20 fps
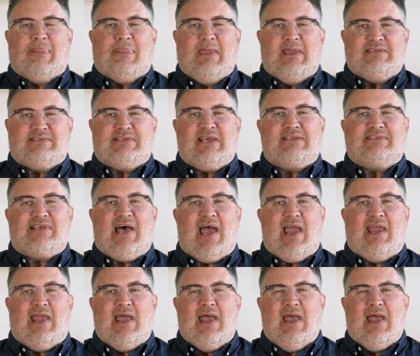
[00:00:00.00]
he says,
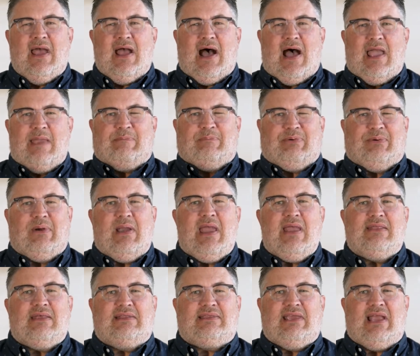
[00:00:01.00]
I
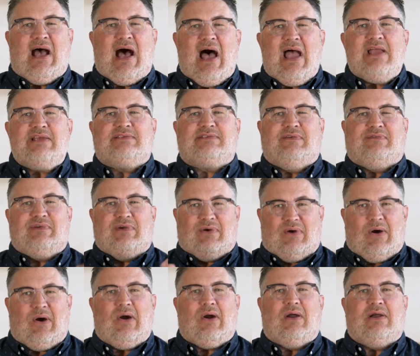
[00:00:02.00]
pray that the eyes of your
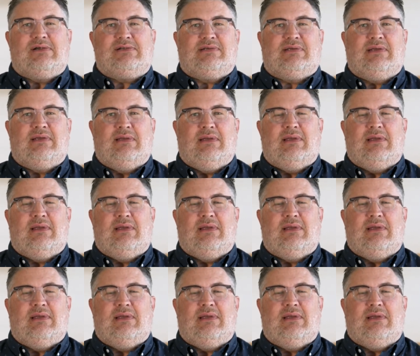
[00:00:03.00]
heart